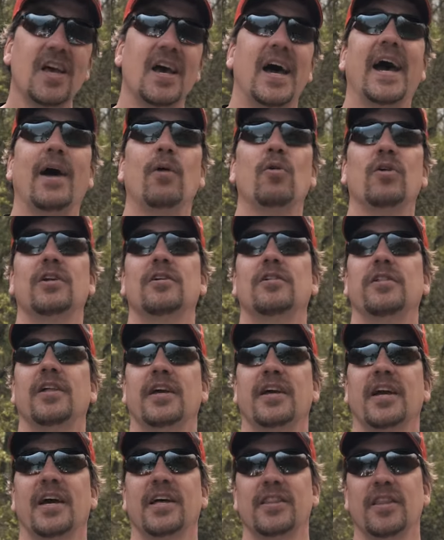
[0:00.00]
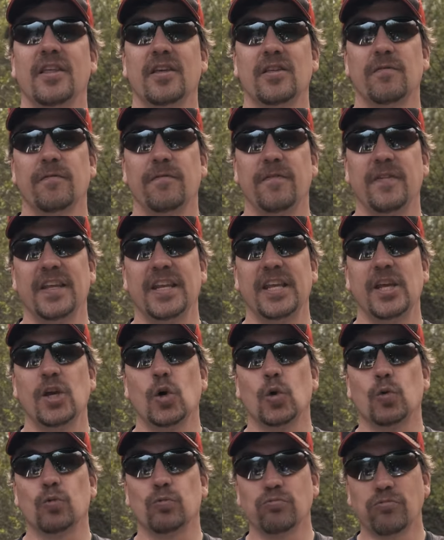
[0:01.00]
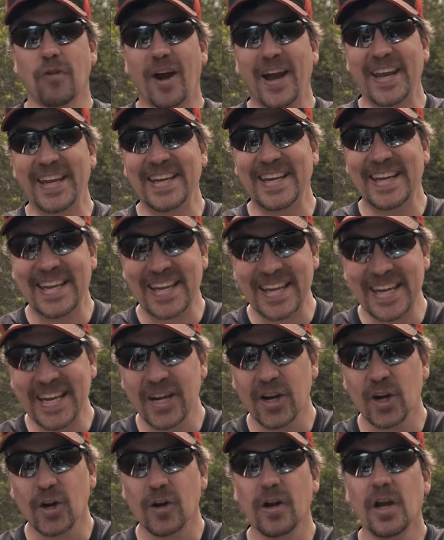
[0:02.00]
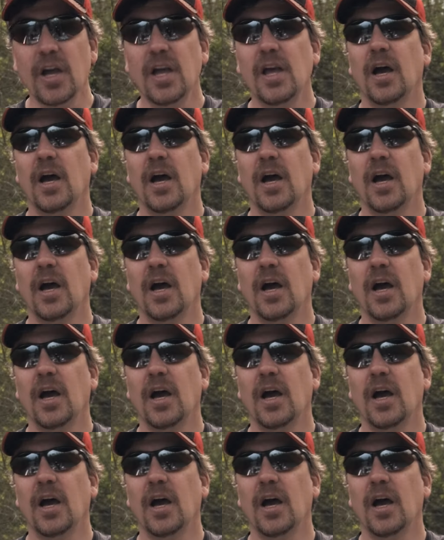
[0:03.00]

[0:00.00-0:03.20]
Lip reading: I would click on this video right here.